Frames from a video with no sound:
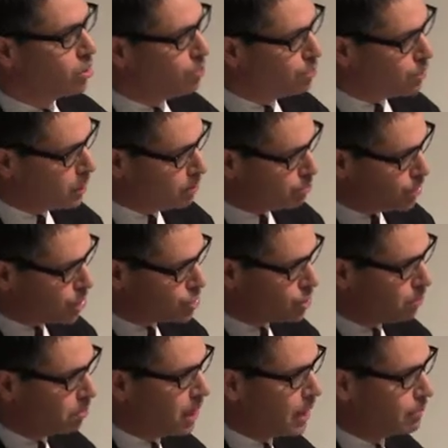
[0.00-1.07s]
you know, putting
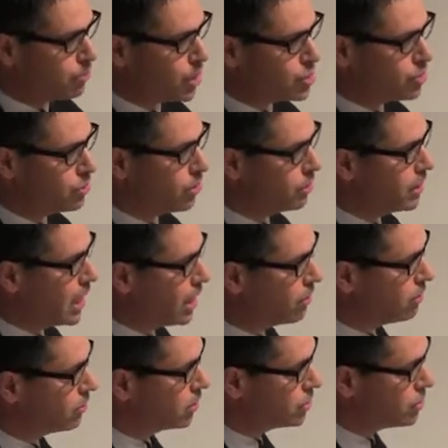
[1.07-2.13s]
pressure, applying pressure on the
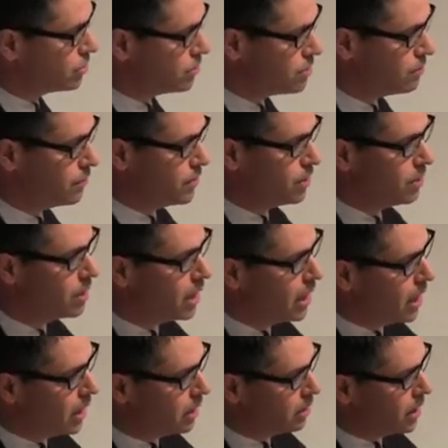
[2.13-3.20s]
agricultural sphere
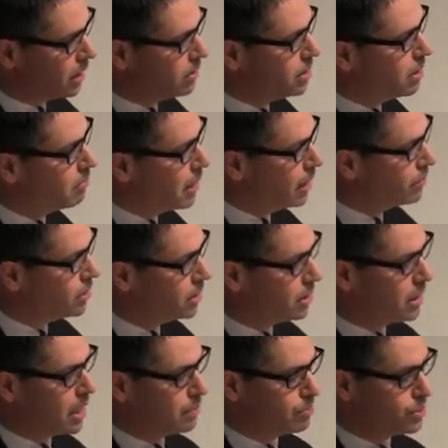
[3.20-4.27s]
and, and the amount that
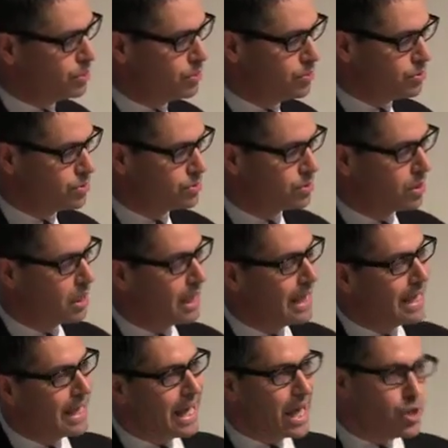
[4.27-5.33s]
it can produce.
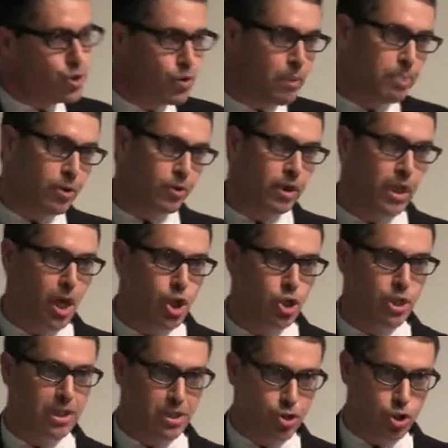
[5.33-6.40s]
And drip
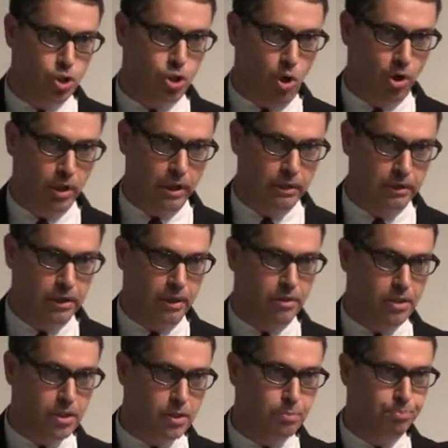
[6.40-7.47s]
irrigation historically,
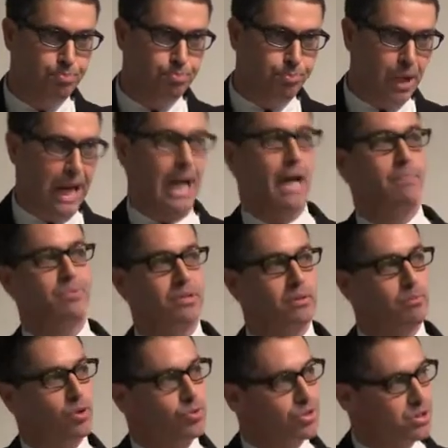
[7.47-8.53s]
and this is perhaps
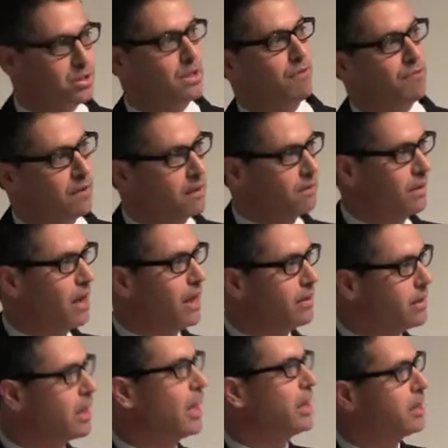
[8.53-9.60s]
the most significant
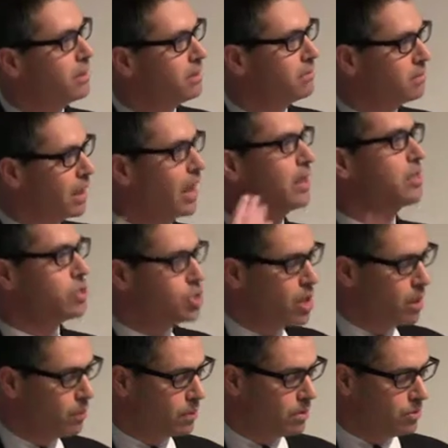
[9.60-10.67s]
line that I can, I can
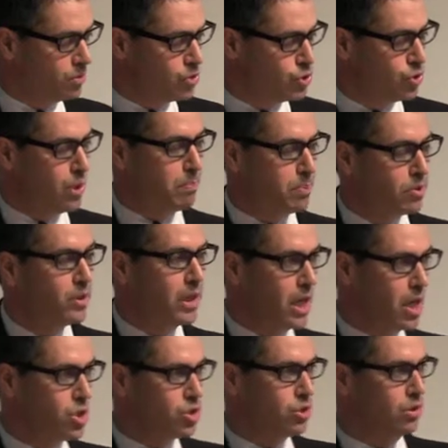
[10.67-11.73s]
share with you. Drip
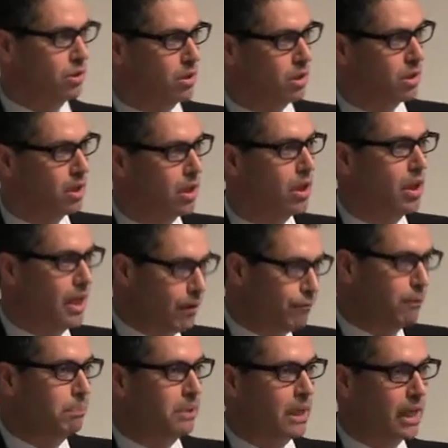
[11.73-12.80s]
irrigation,
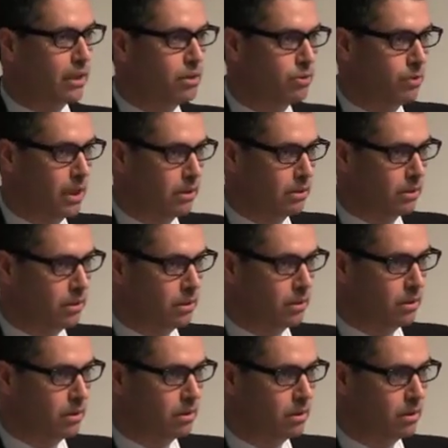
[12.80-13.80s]
if applied correctly,